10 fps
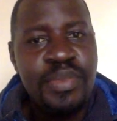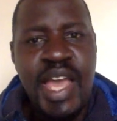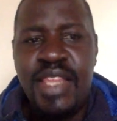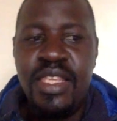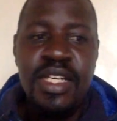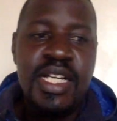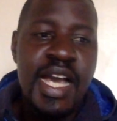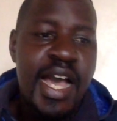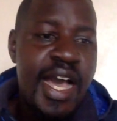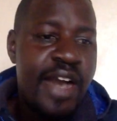I think
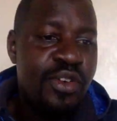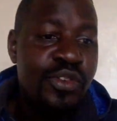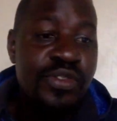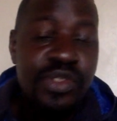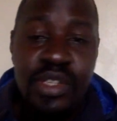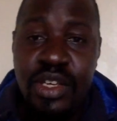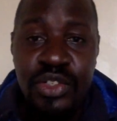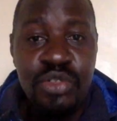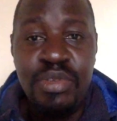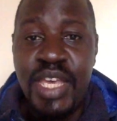Wolves
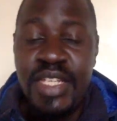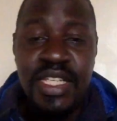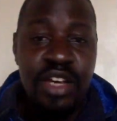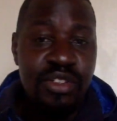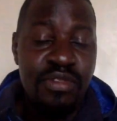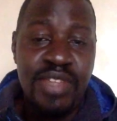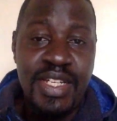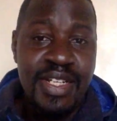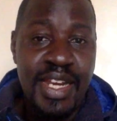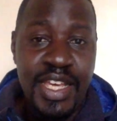should be getting out of
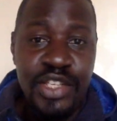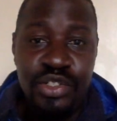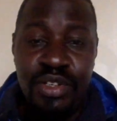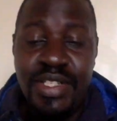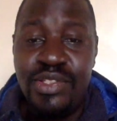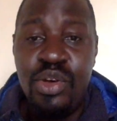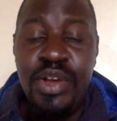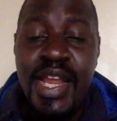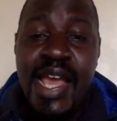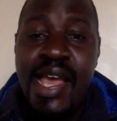that relegation zone
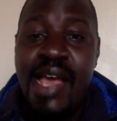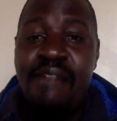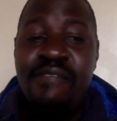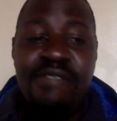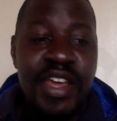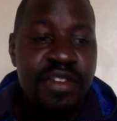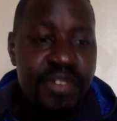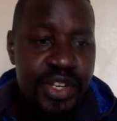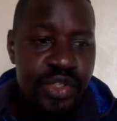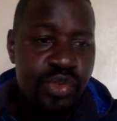very,
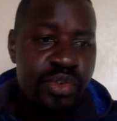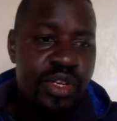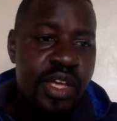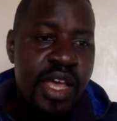very soon.